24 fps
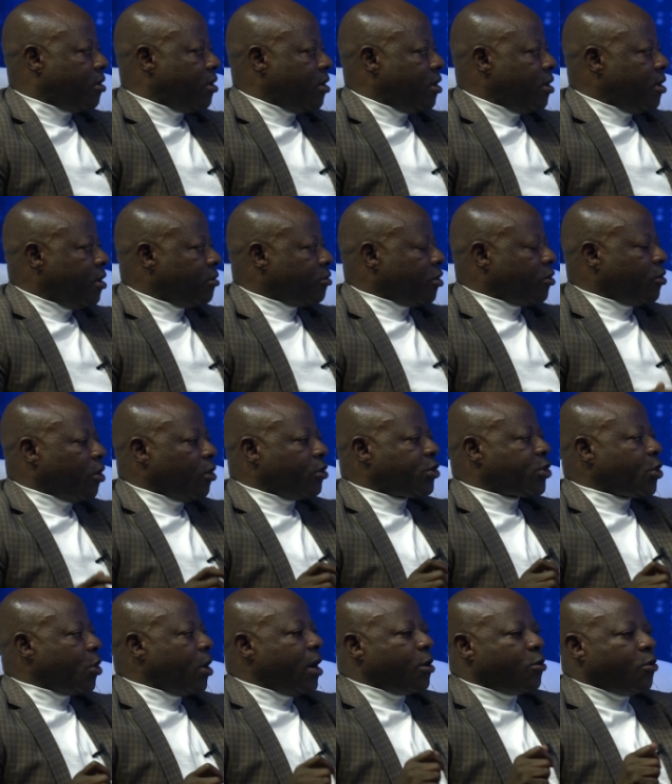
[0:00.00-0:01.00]
It does not
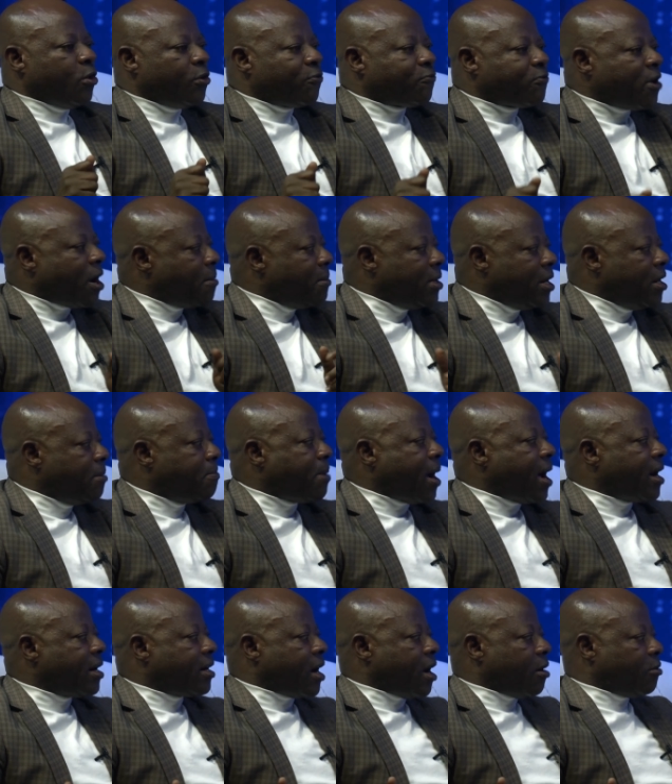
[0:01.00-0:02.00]
show a good family
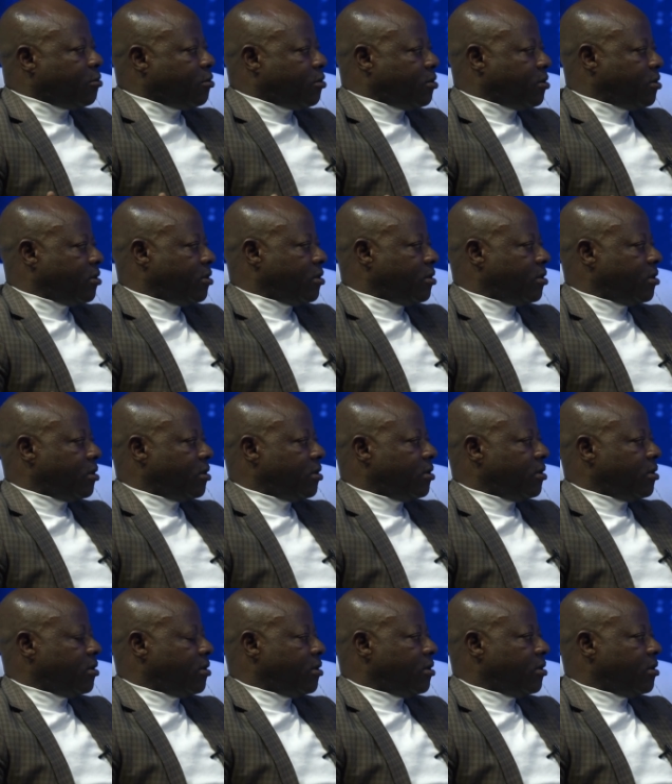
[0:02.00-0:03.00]
background. Okay.
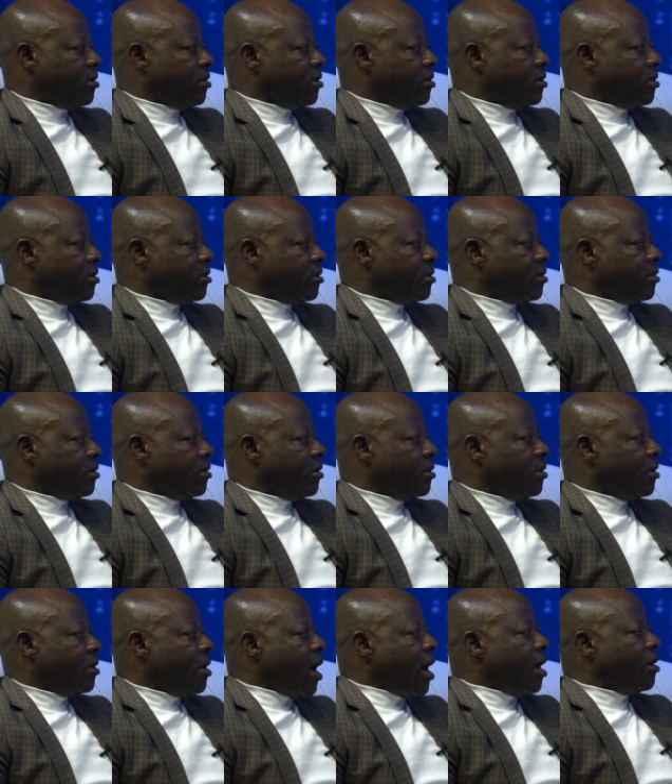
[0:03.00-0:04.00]

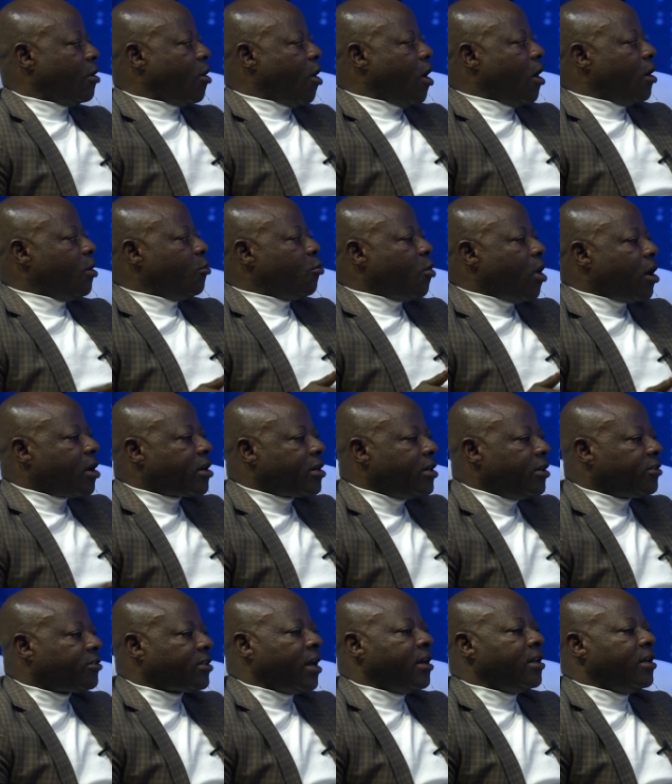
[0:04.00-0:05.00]
And all what
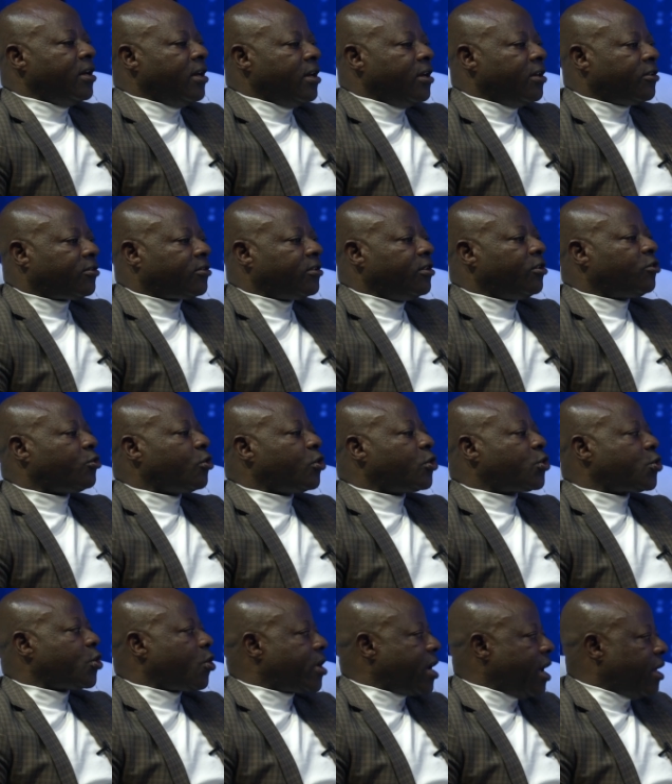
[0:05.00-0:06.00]
Christian is, is to
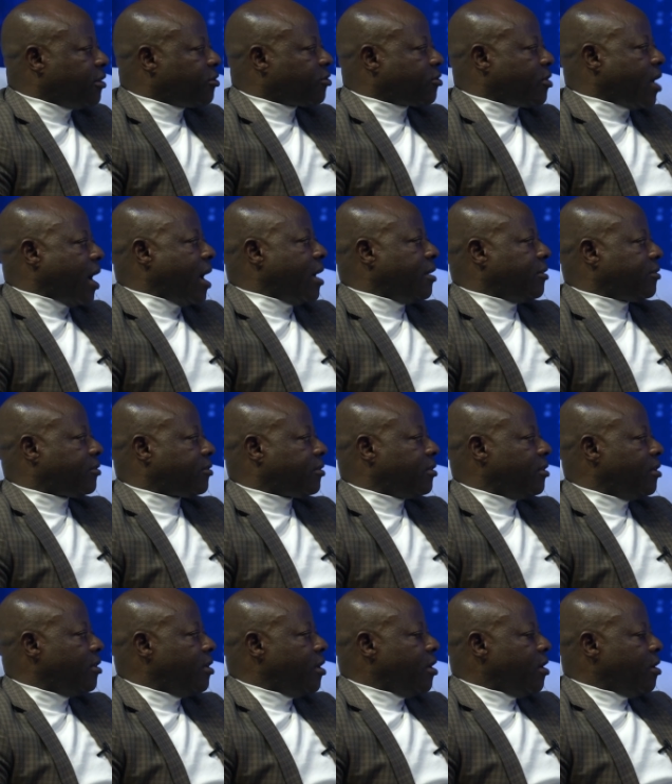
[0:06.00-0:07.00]
showcase Christ.
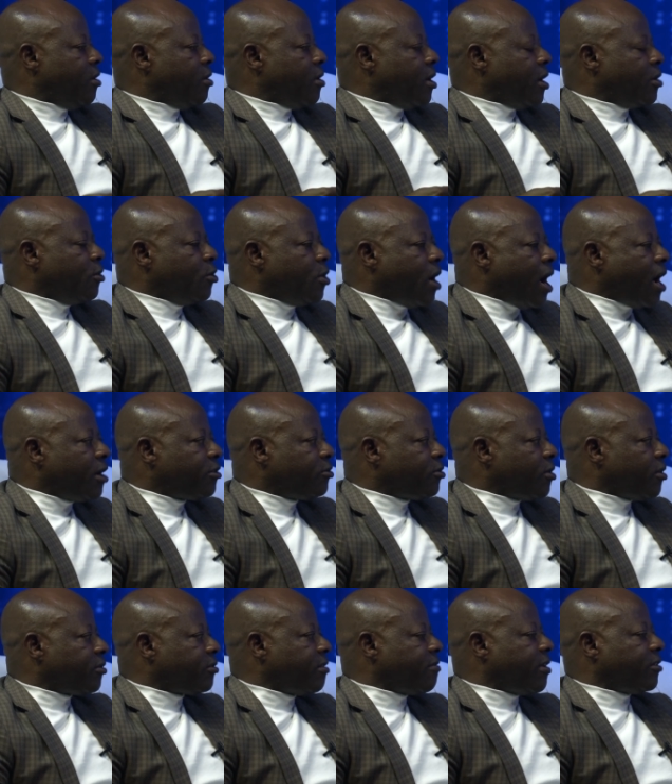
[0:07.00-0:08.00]
Mm. You ask
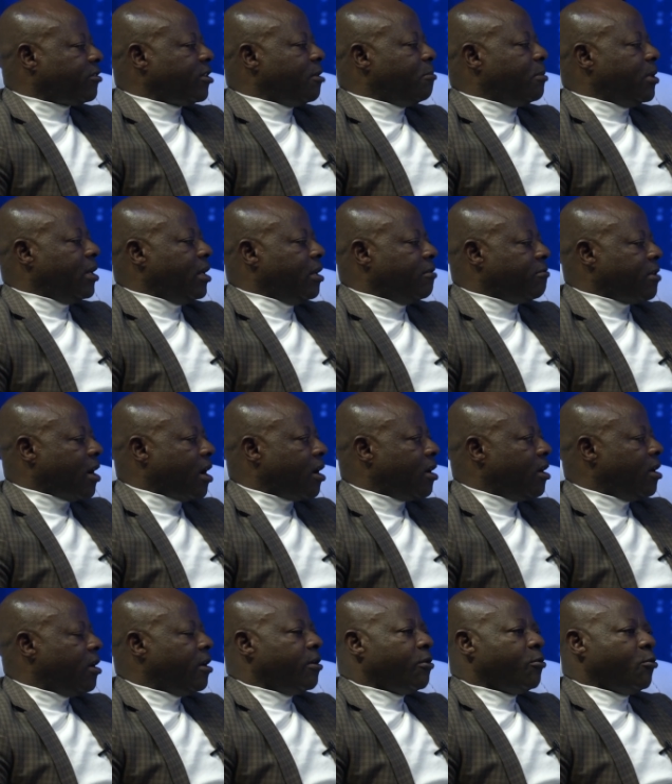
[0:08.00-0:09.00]
yourself as a believer,
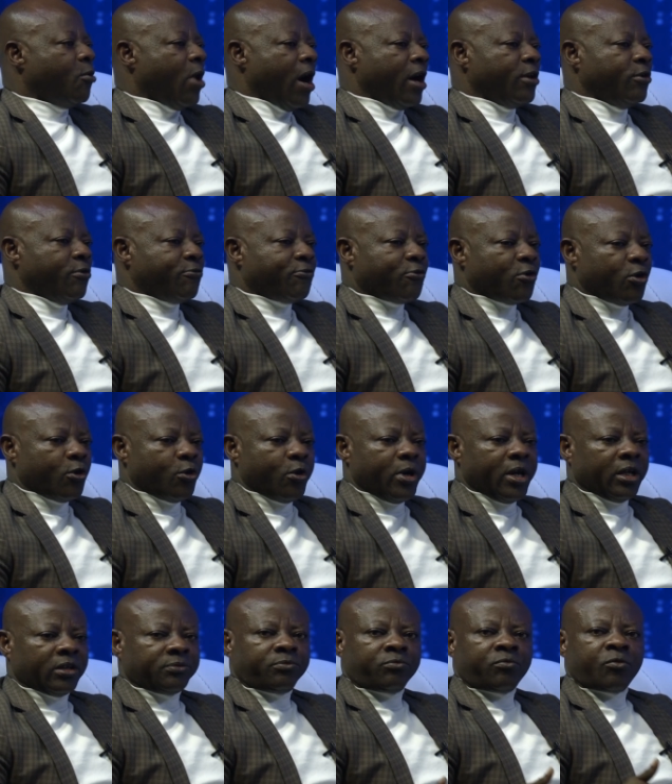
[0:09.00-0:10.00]
who are you
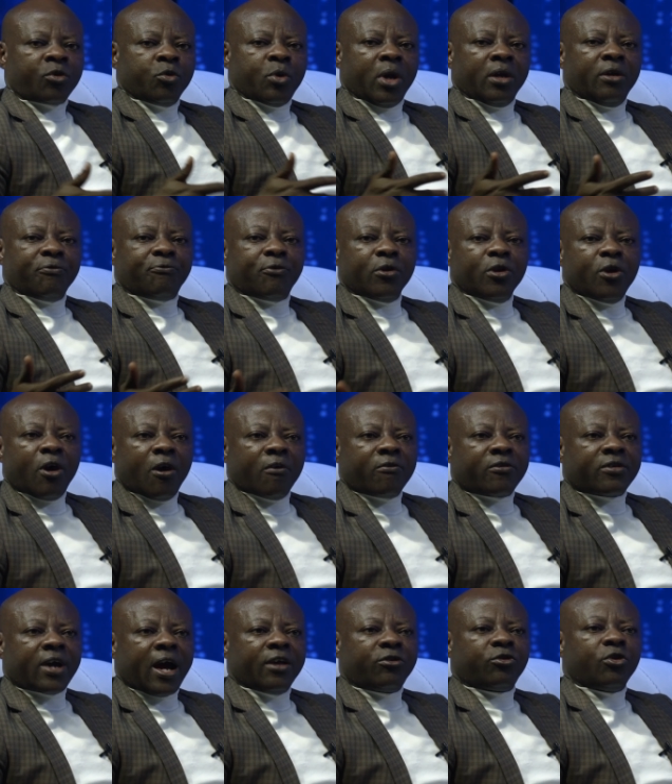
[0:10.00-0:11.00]
following? You are the follower
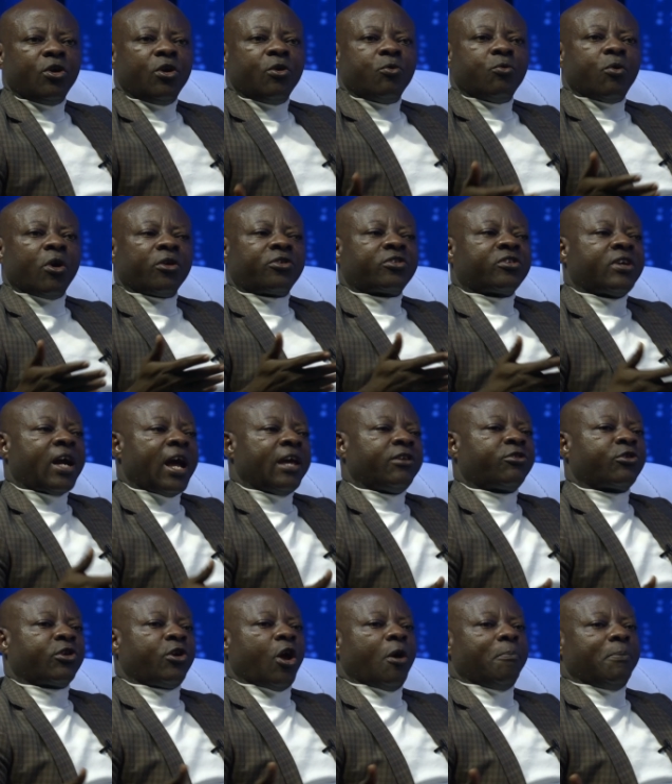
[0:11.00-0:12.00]
of Christ. Was
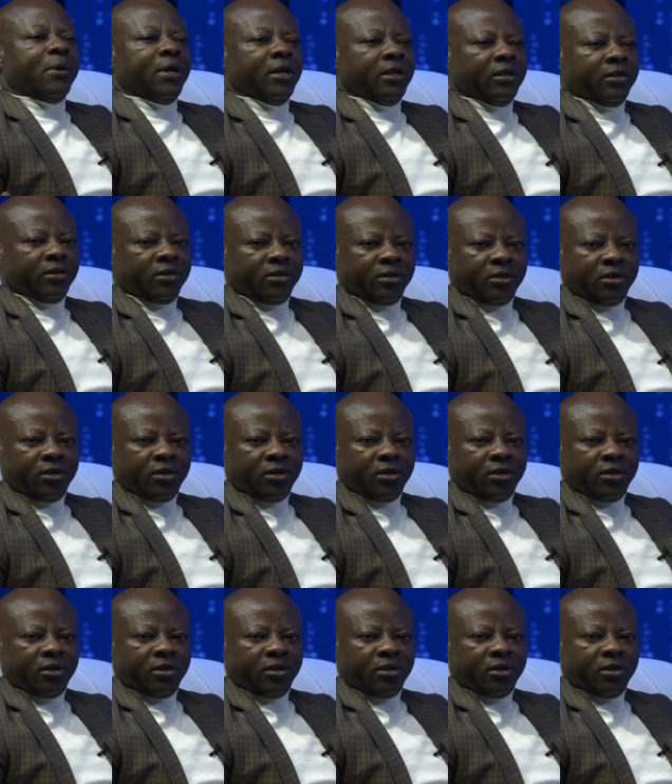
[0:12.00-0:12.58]
Christ clubbing?